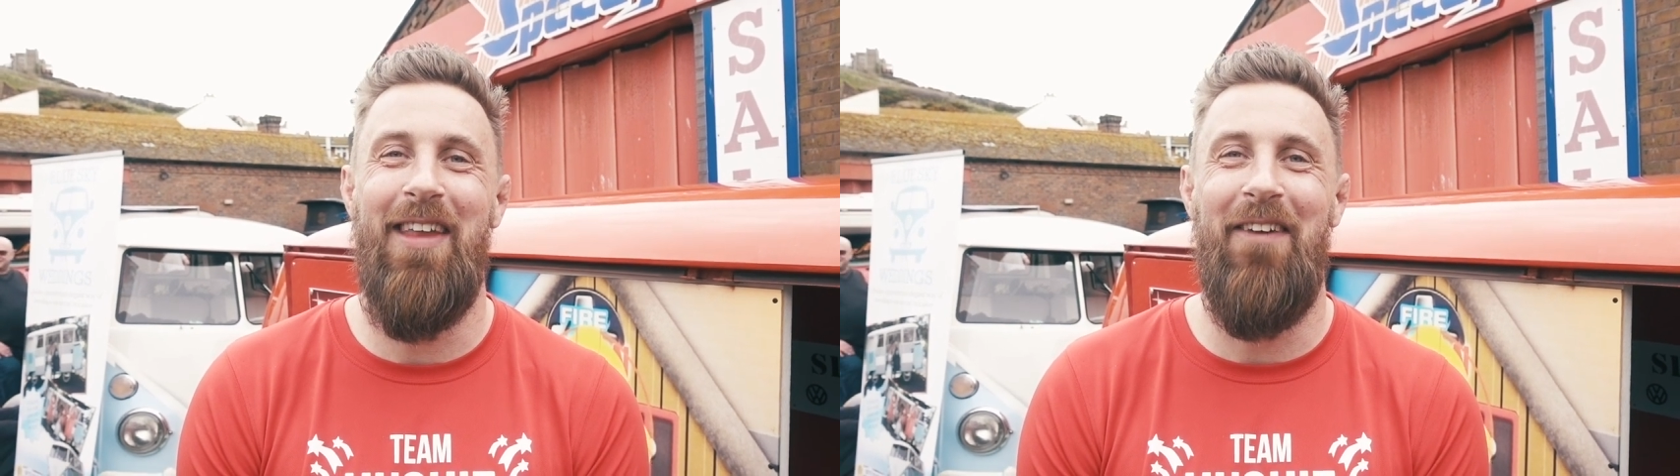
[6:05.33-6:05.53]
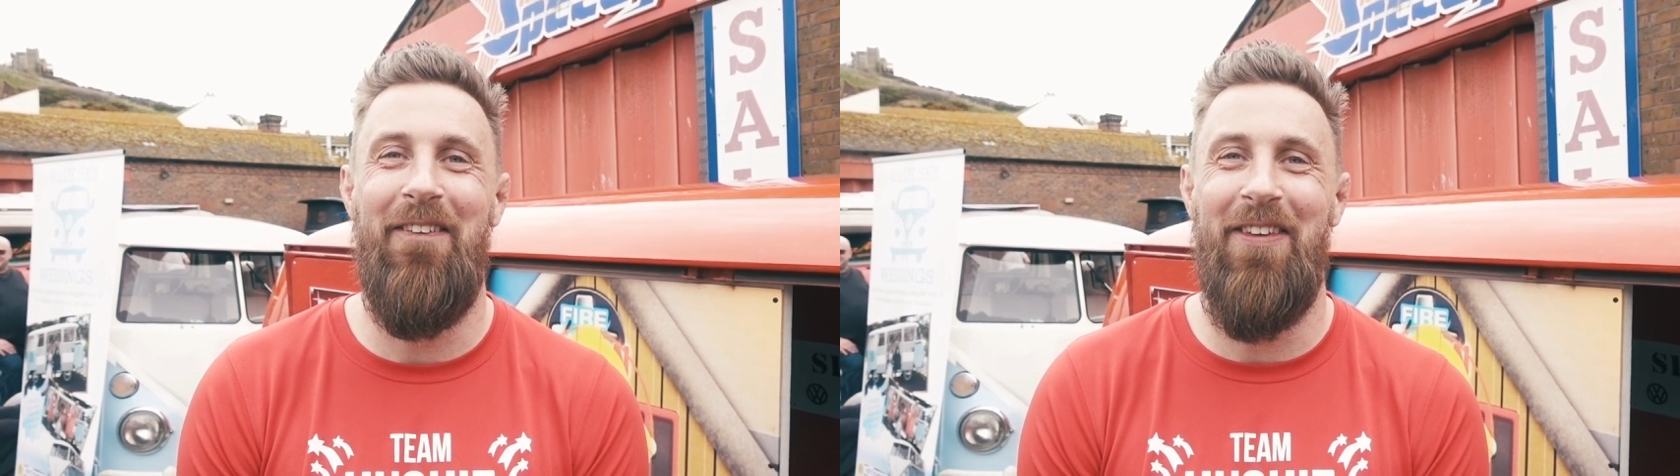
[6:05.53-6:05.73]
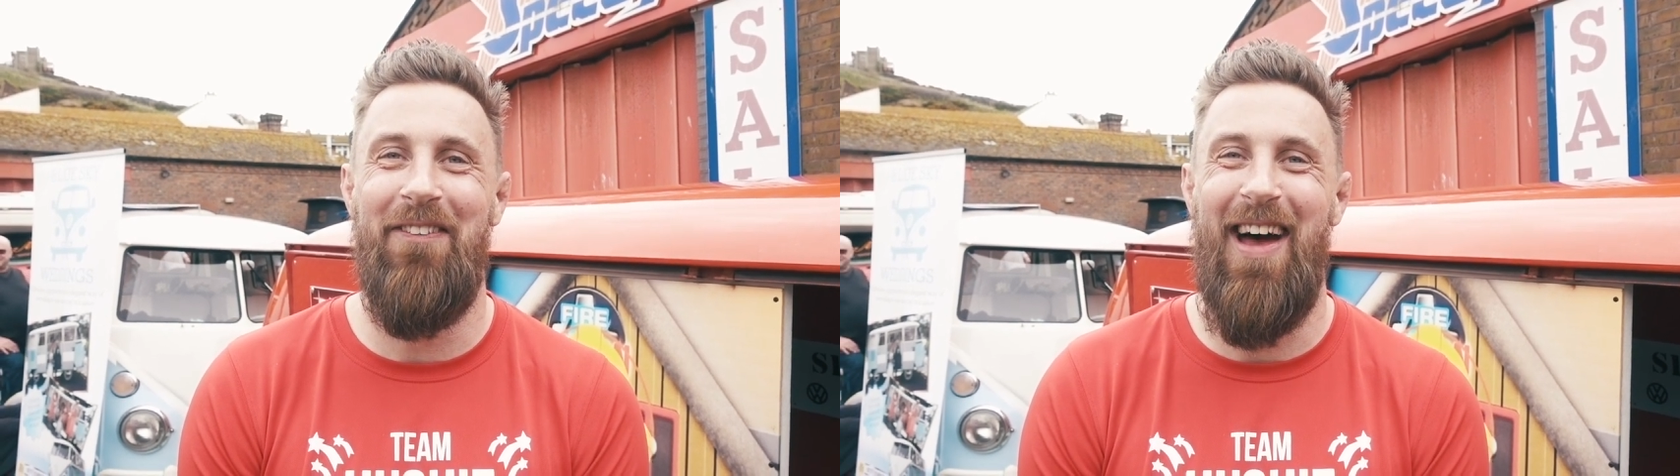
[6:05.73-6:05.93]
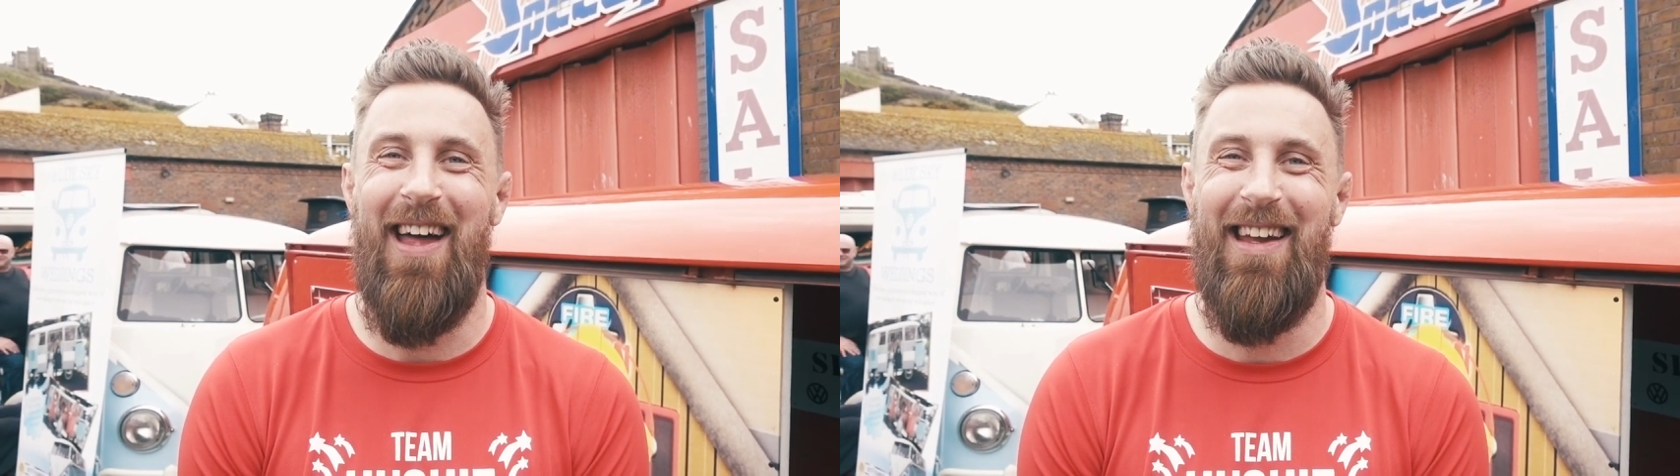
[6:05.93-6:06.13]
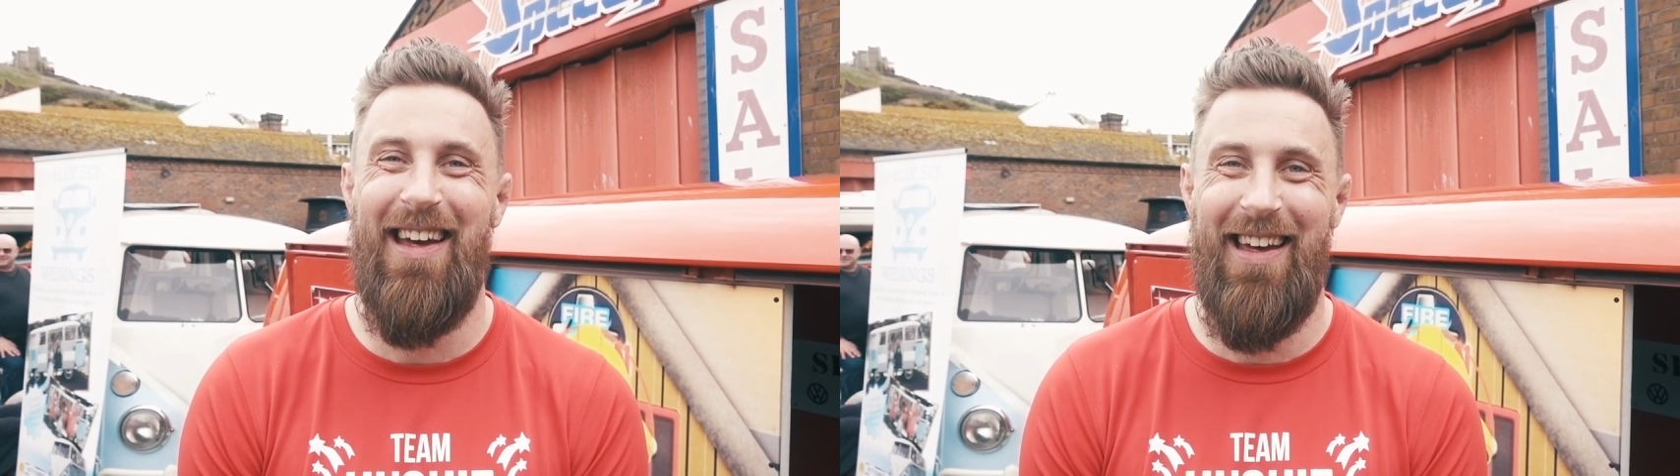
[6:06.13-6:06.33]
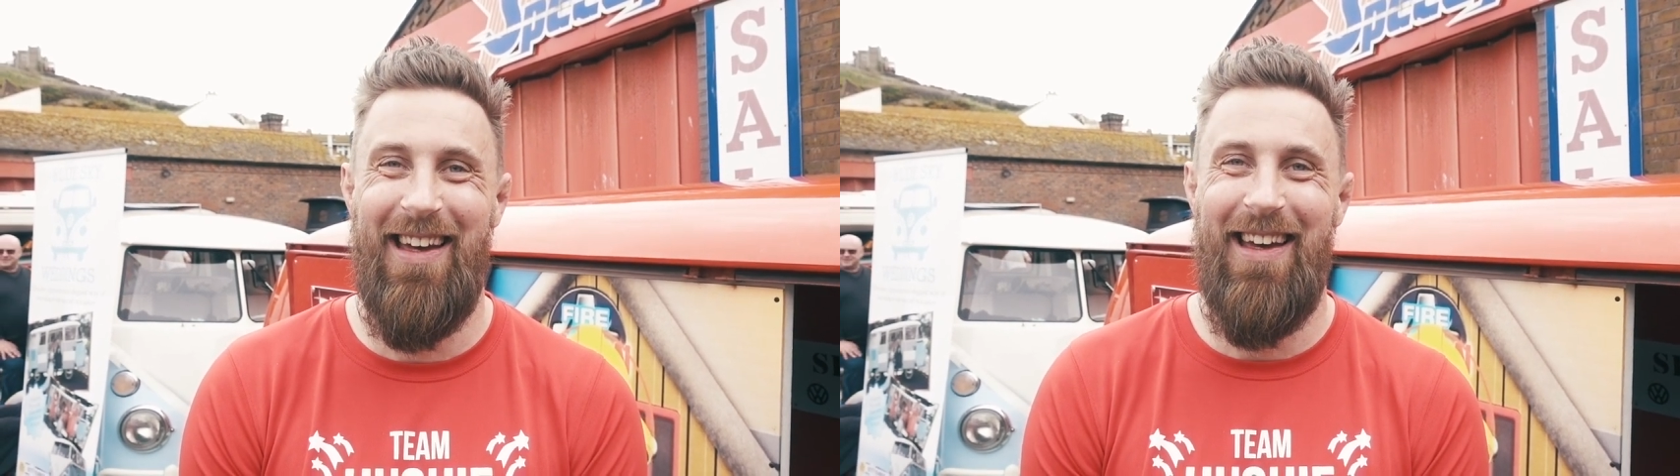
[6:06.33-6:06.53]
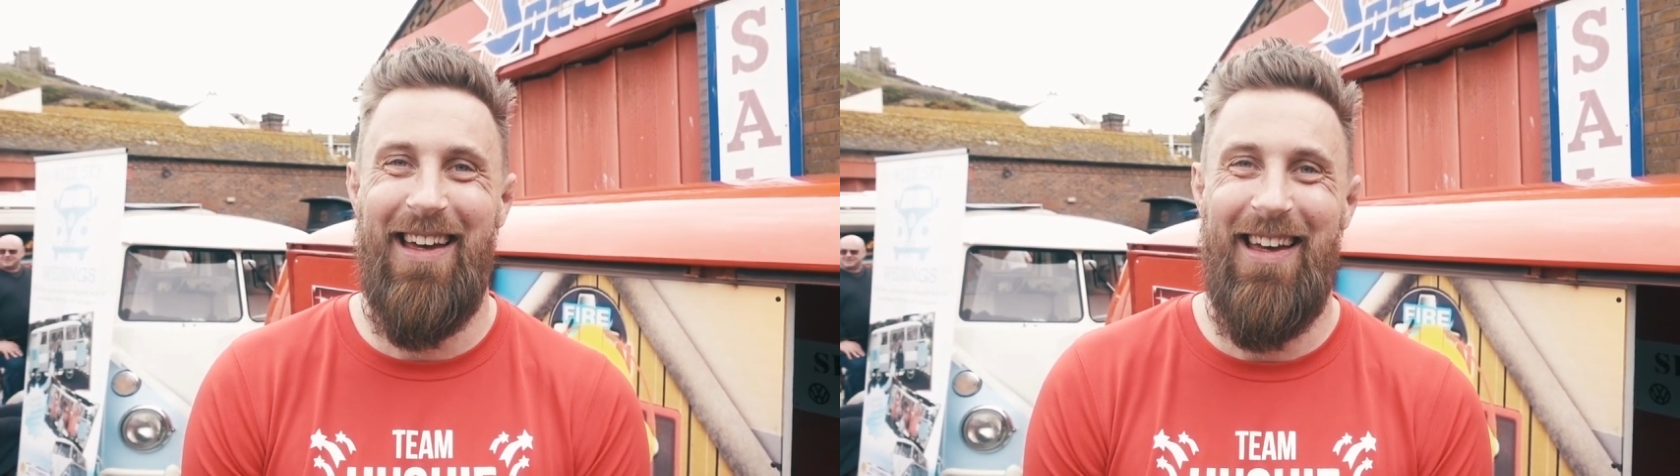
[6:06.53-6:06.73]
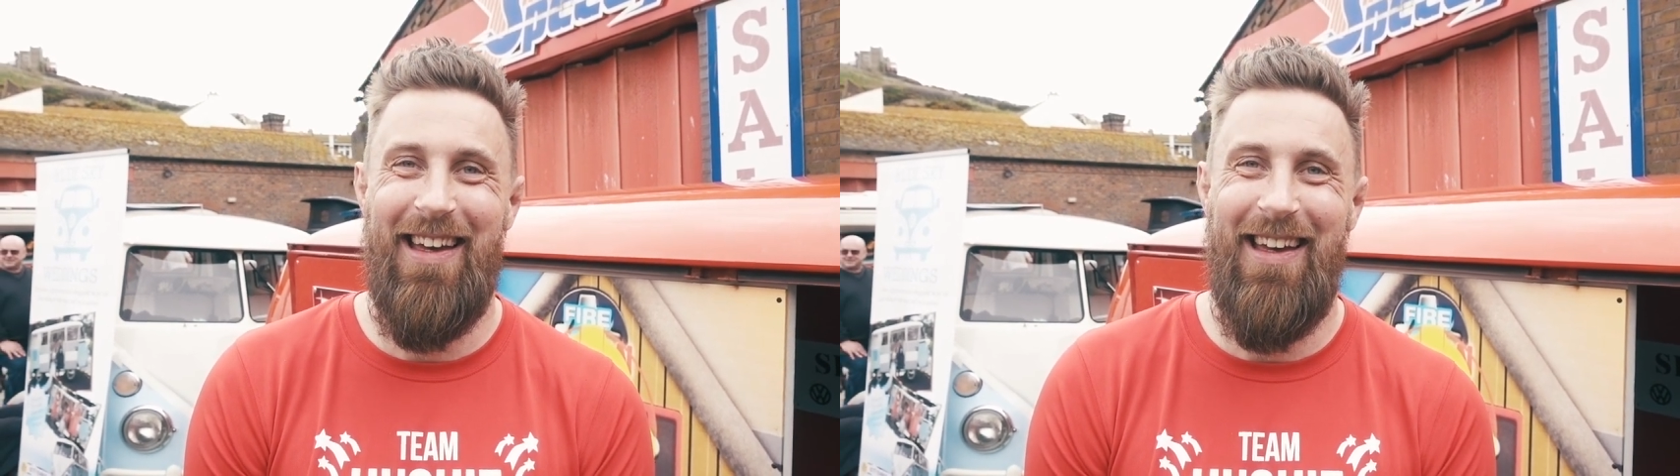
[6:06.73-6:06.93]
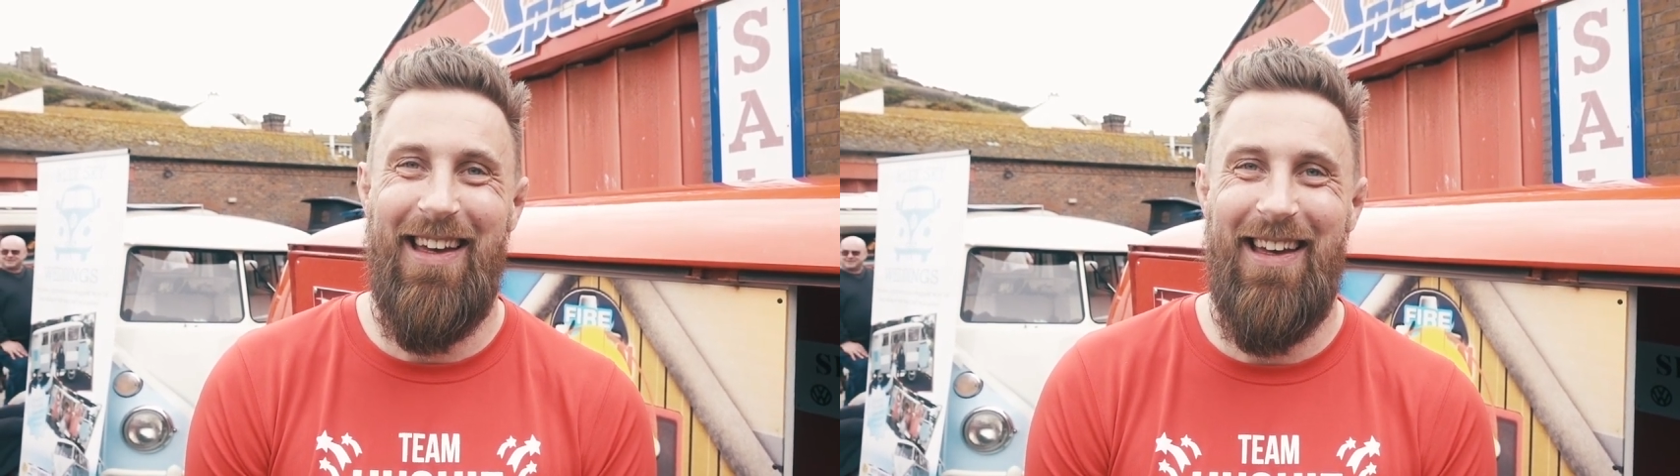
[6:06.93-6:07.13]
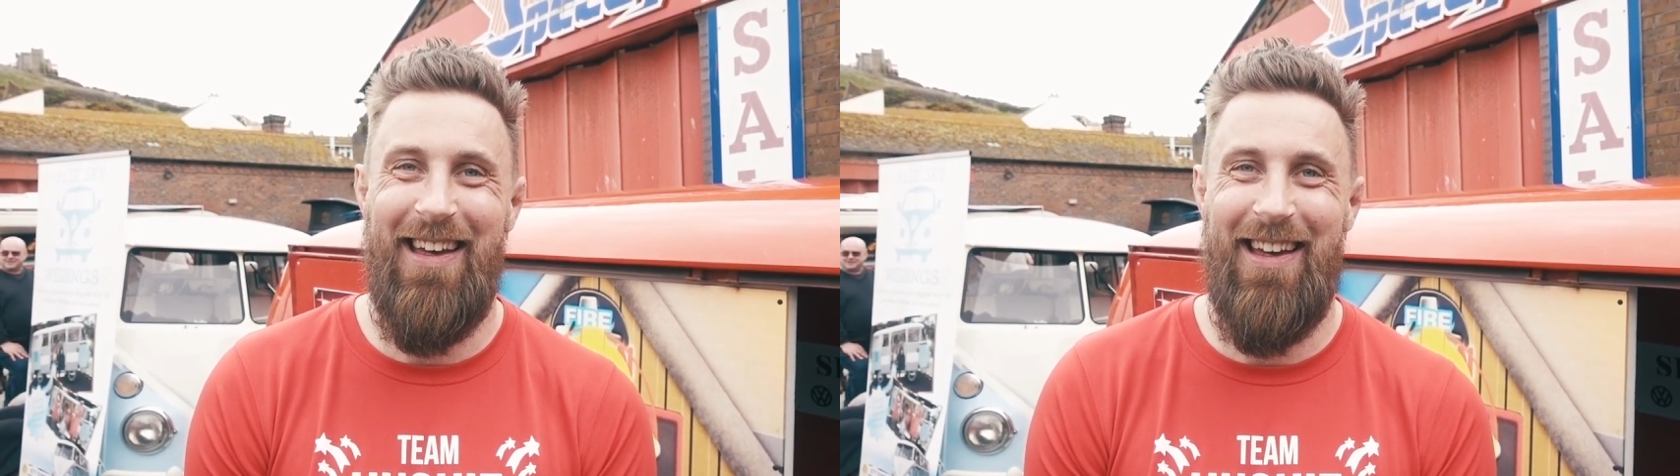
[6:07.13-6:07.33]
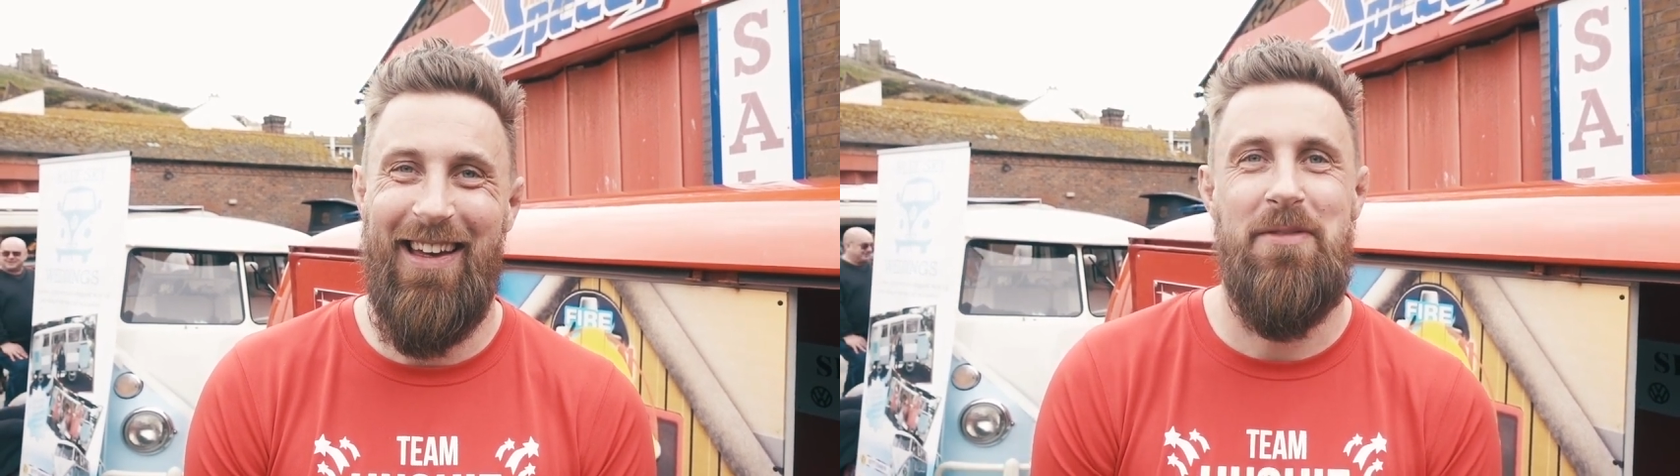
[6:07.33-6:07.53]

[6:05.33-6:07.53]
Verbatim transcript: that for the van Fantastic.